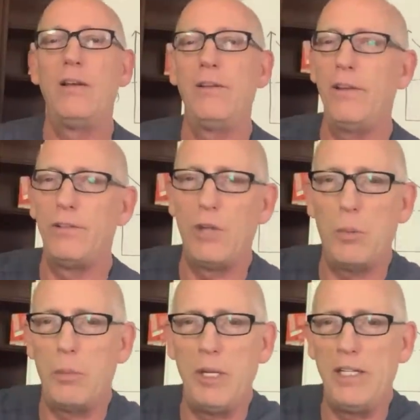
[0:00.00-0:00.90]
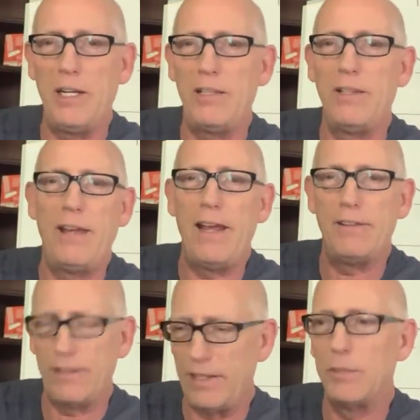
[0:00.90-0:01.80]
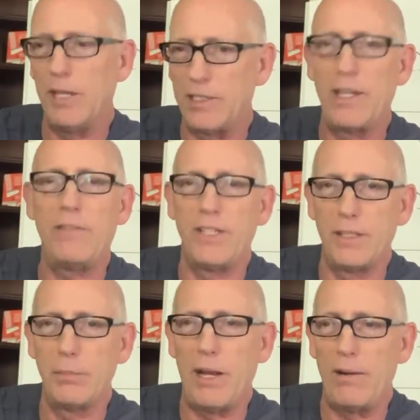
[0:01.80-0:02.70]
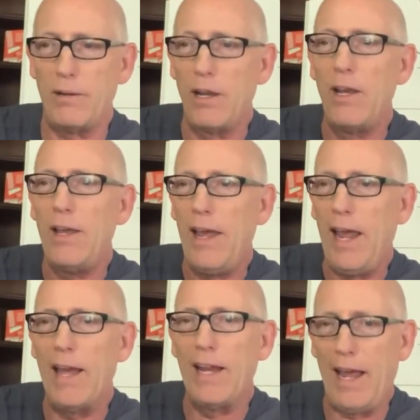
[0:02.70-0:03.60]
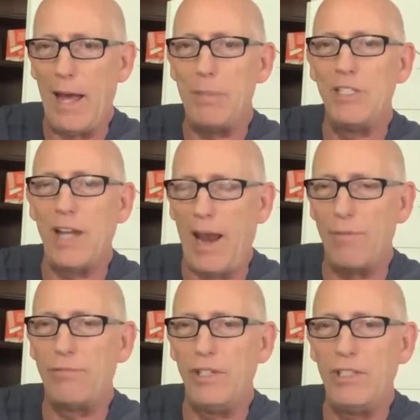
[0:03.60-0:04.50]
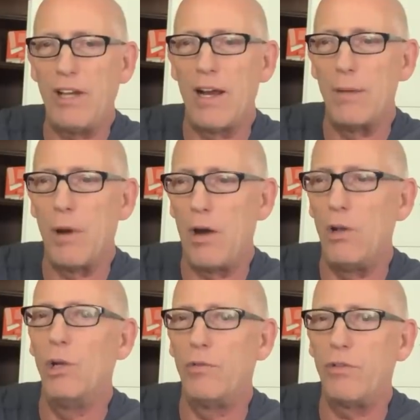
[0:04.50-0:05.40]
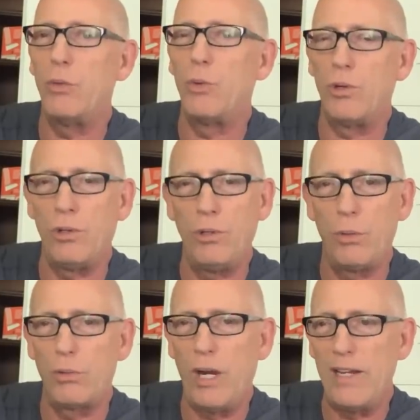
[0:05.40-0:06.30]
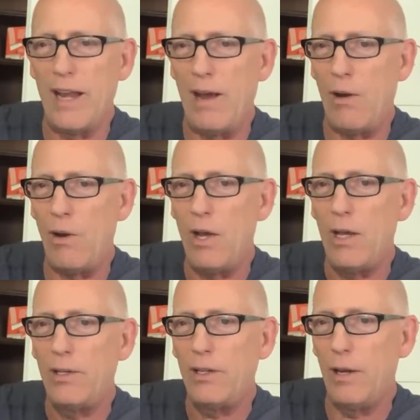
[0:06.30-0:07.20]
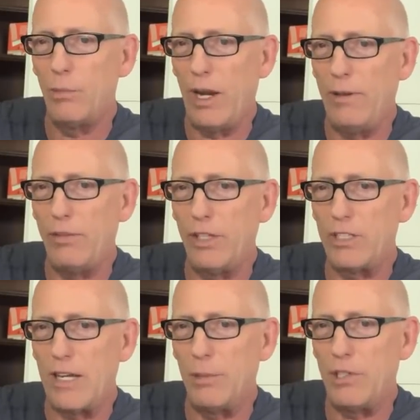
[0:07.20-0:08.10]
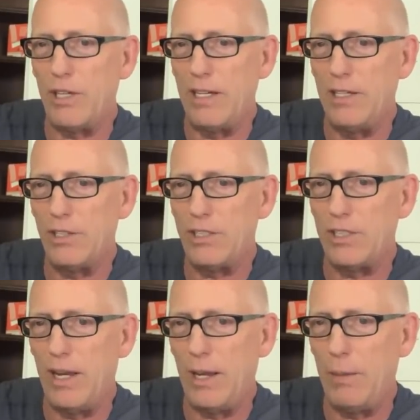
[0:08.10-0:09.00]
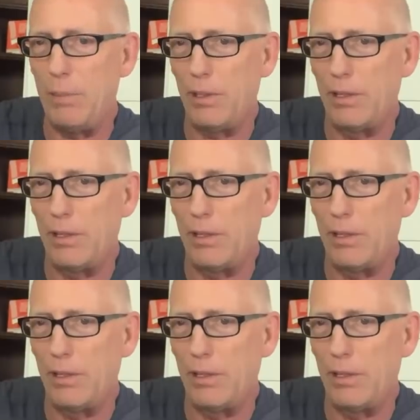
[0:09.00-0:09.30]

the dopamine hit of the day, the thing that makes everything better. And it happens every time, all over the world, right now. Get ready for the simultaneous sip.